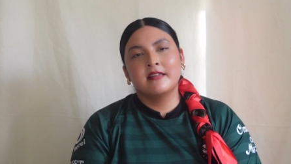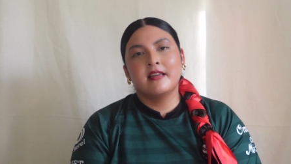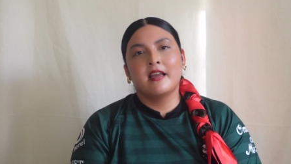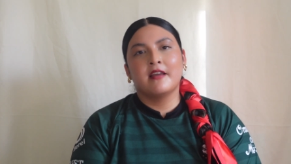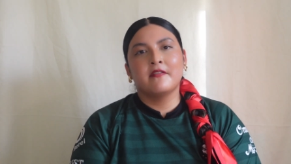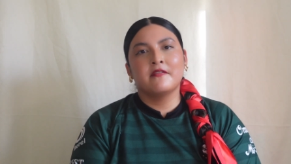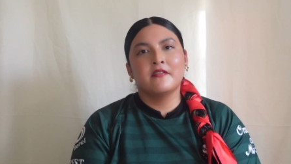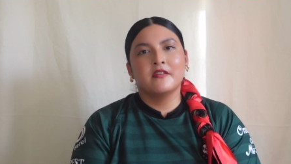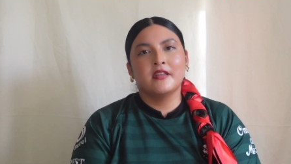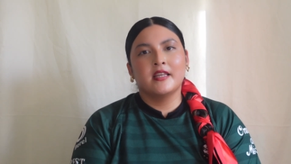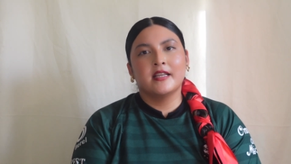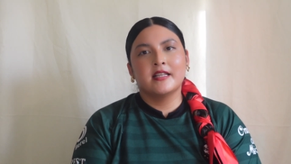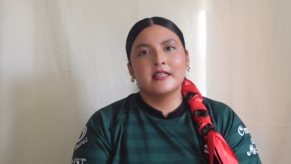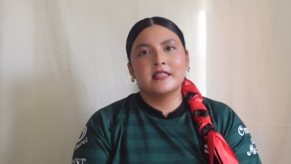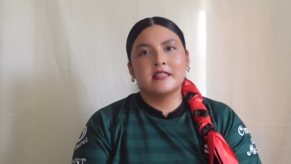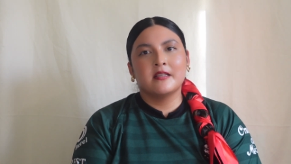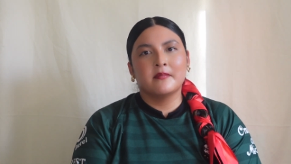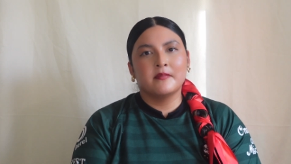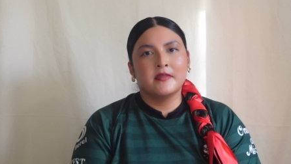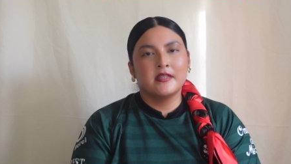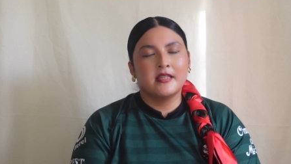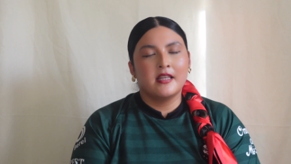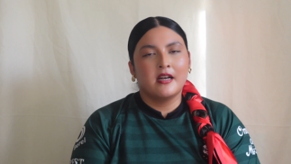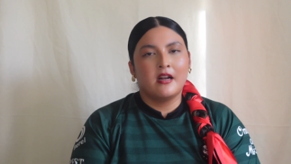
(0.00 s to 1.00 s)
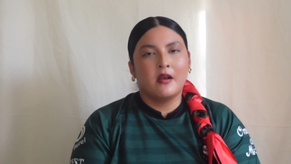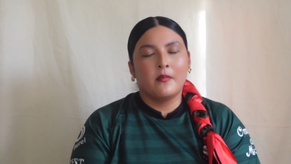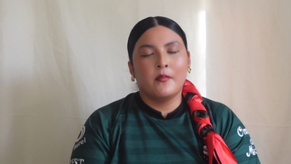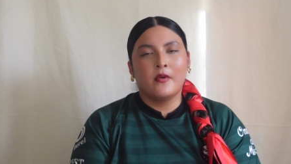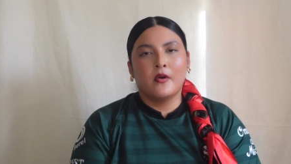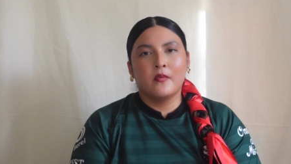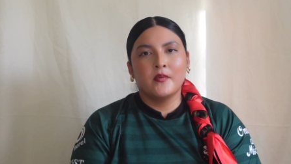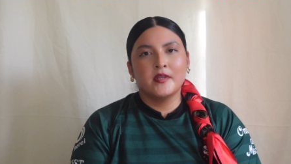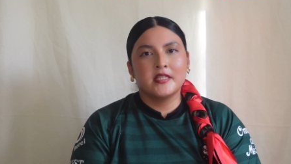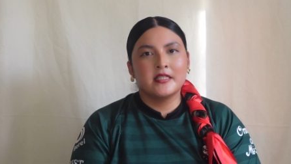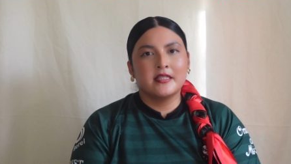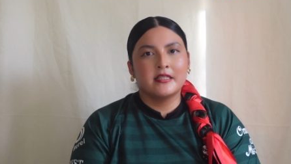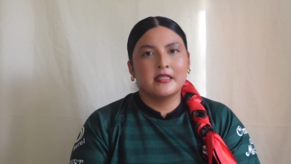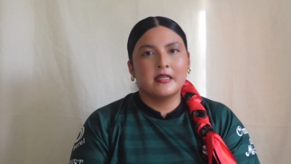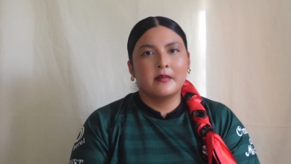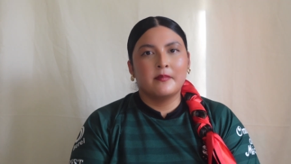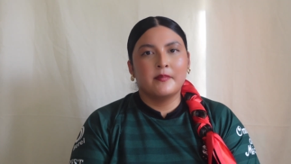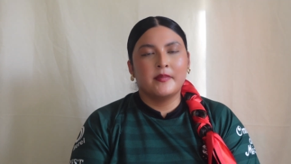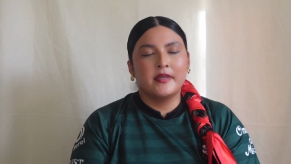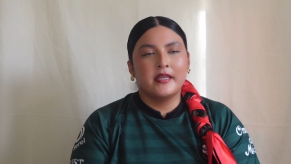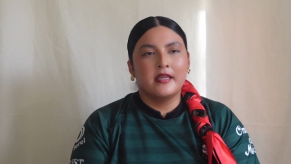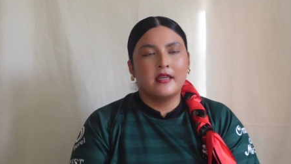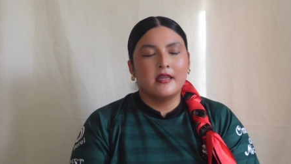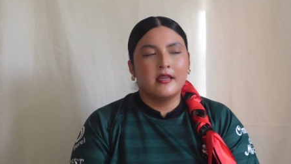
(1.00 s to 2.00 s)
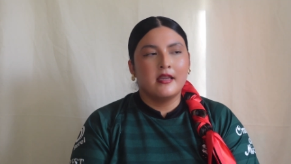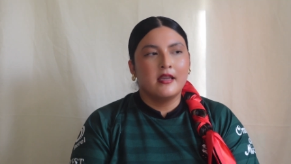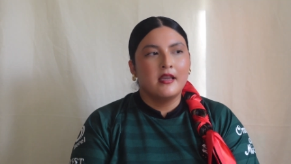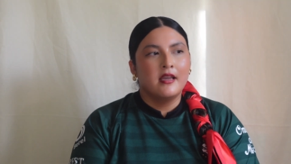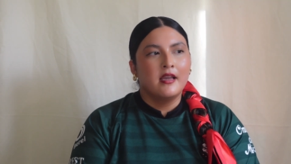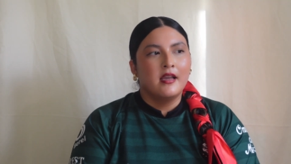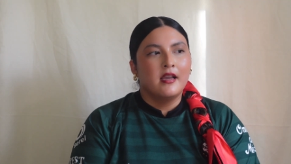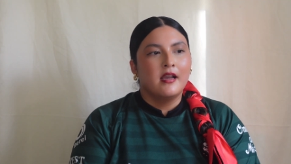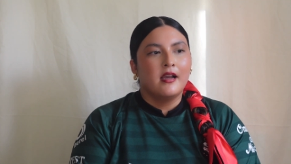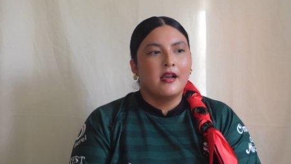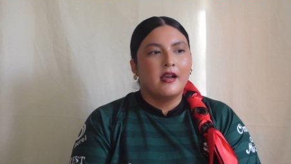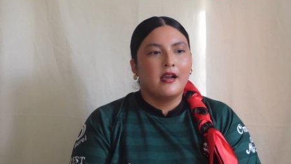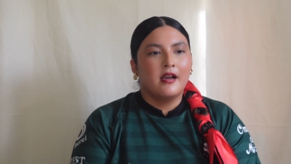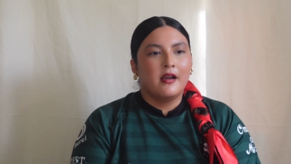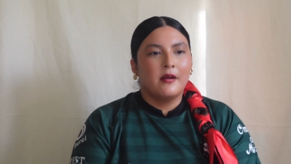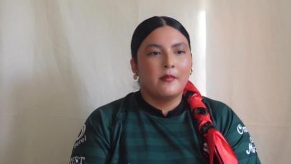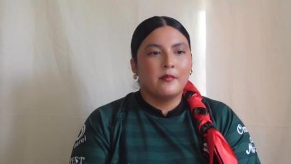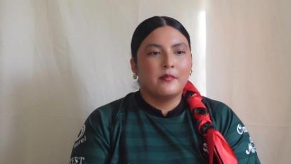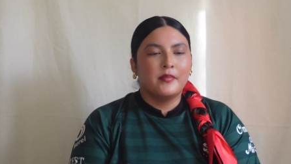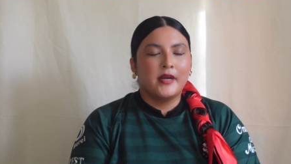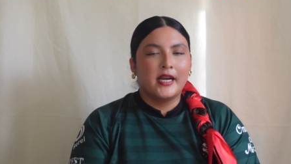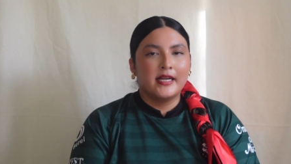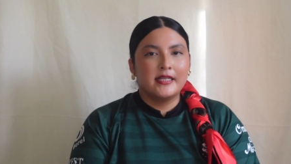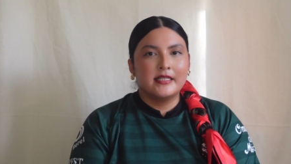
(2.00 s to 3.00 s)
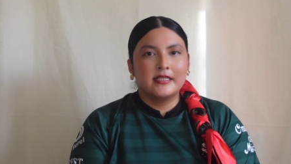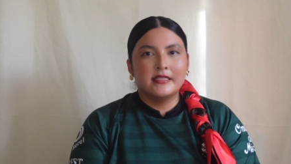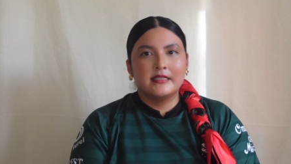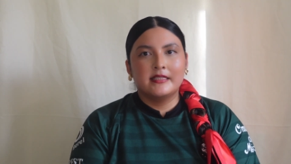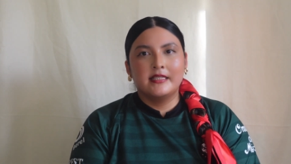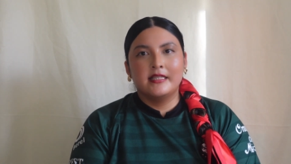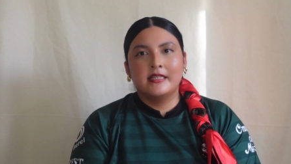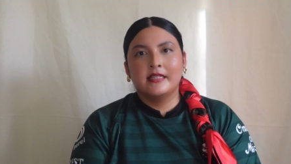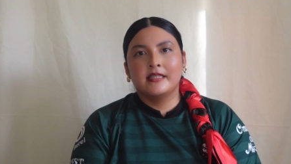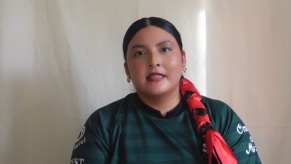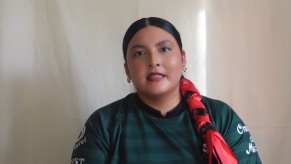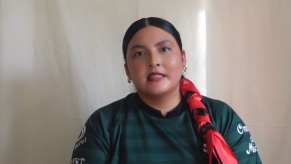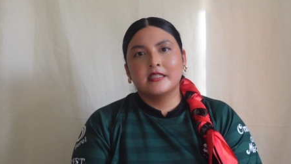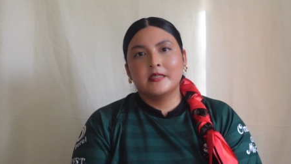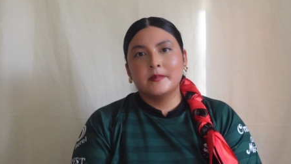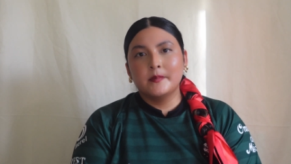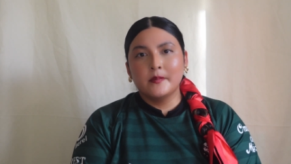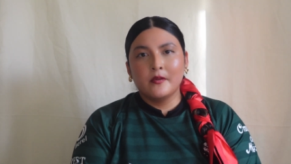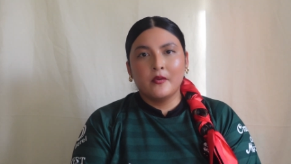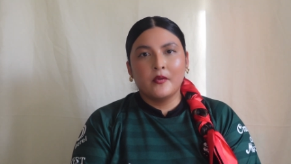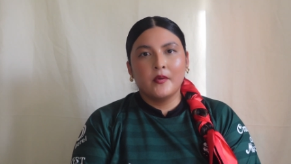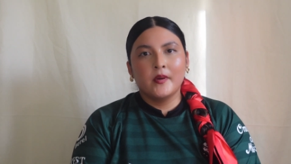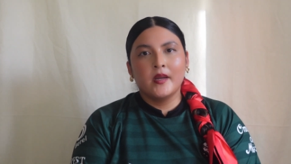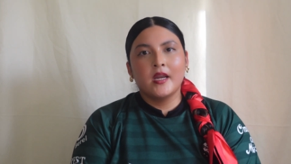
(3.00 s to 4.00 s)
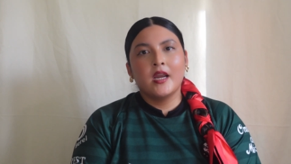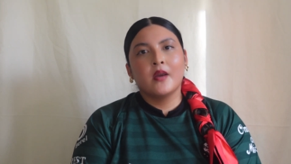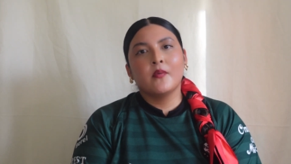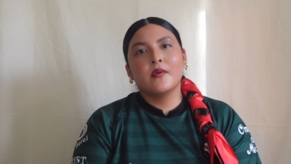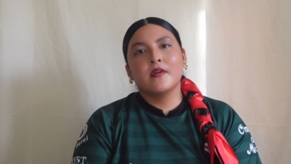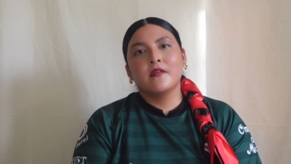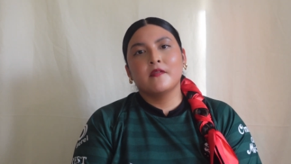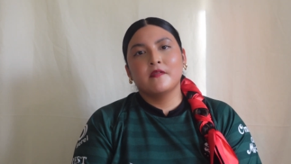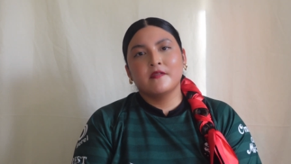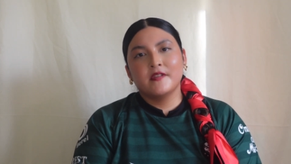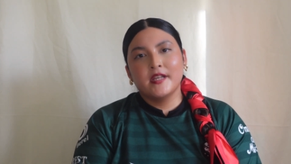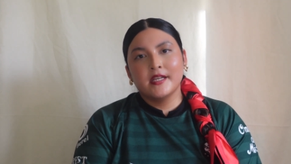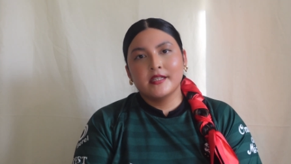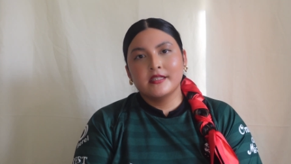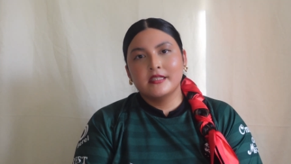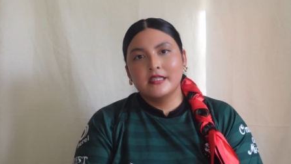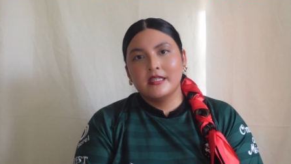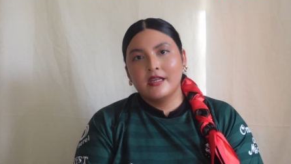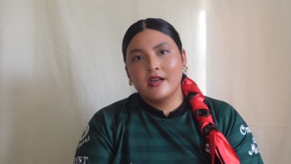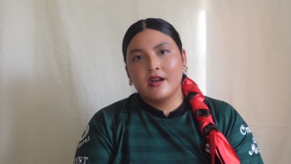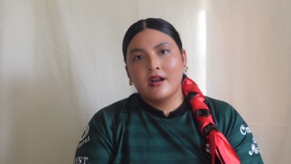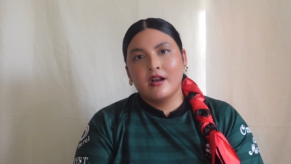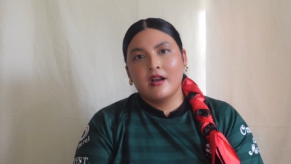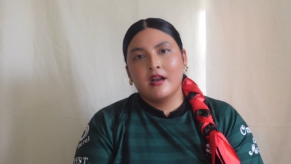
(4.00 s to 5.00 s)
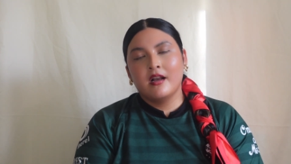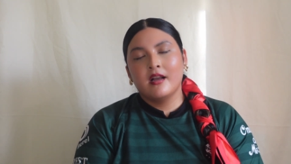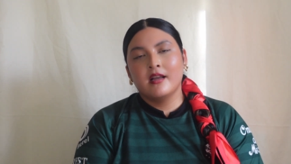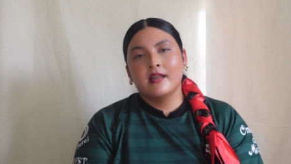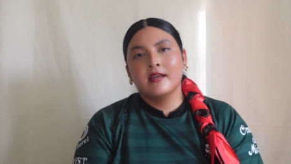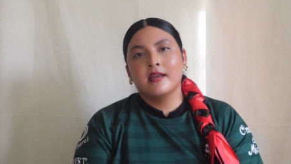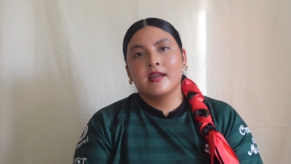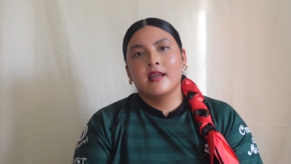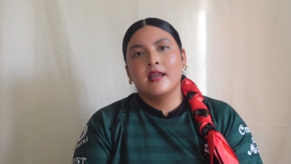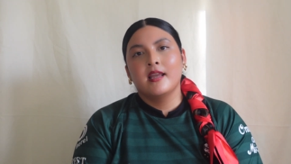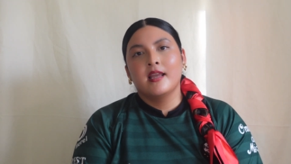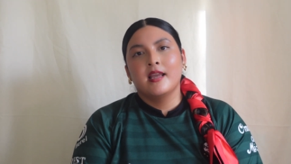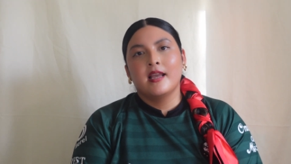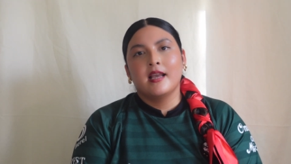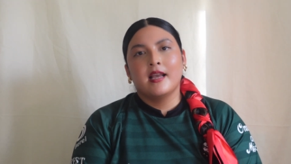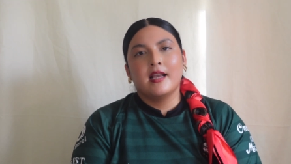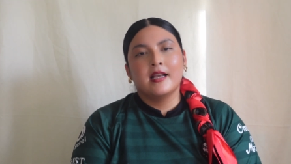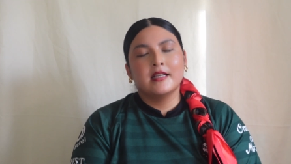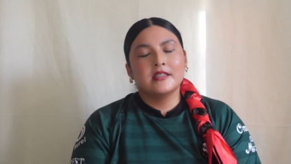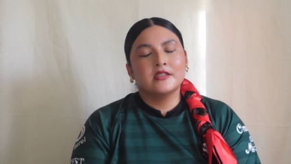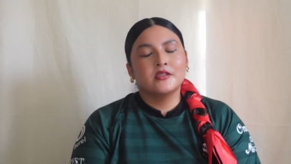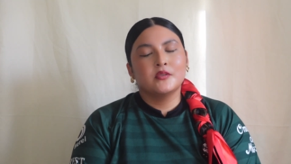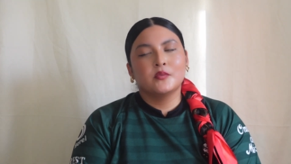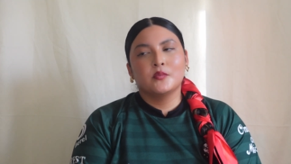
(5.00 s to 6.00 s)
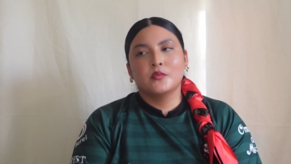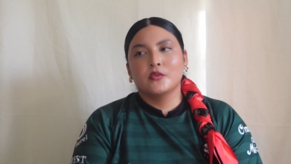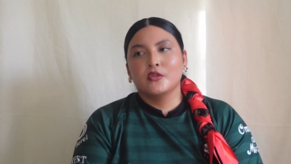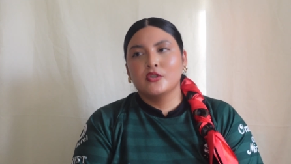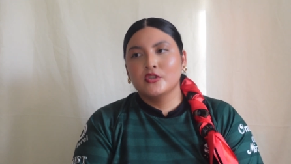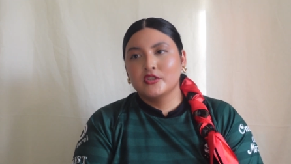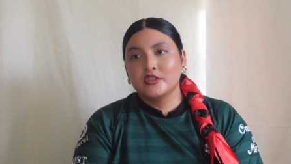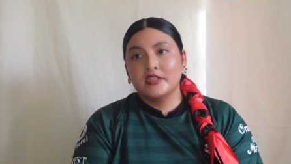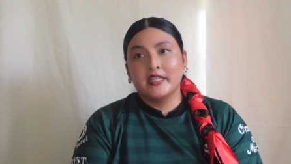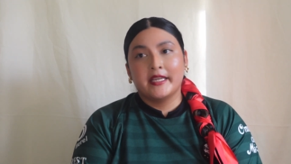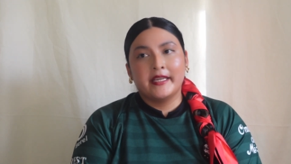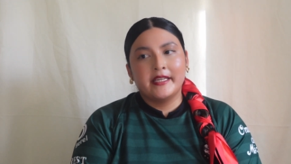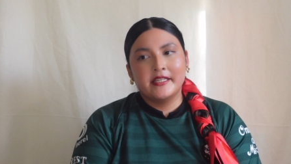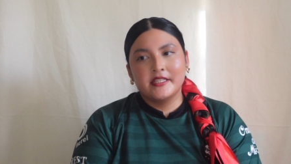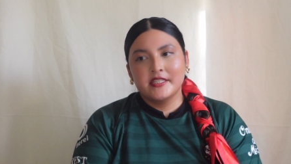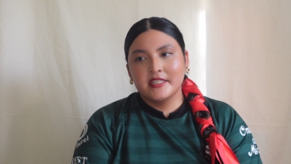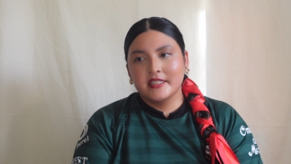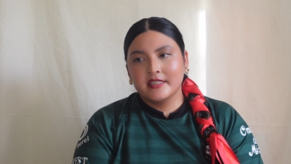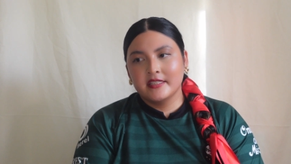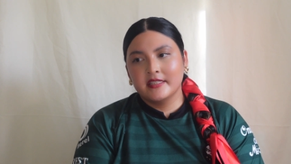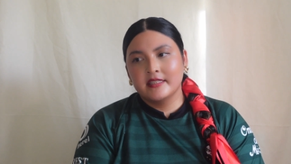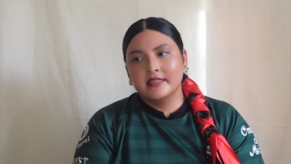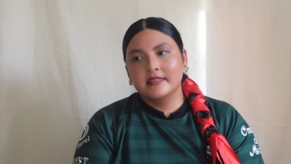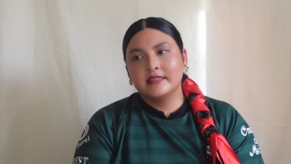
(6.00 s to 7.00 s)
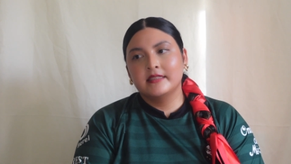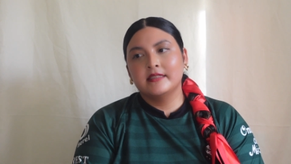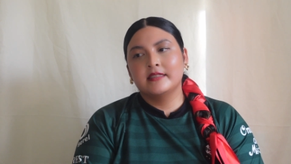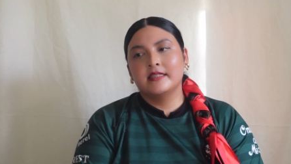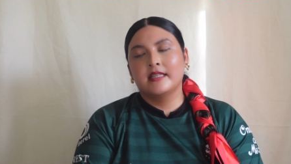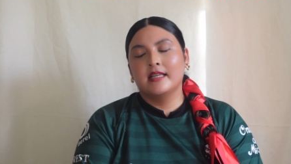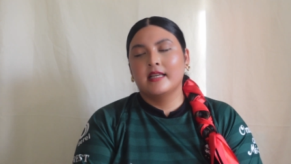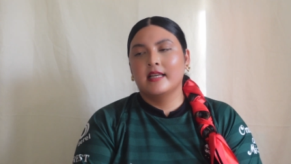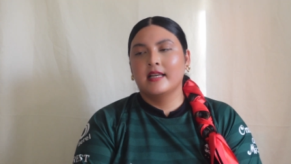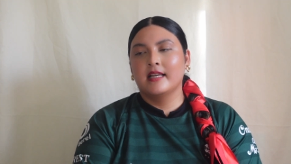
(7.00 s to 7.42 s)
I feel like it's something that I'm always going to be practicing and exploring and reflecting on as the world changes.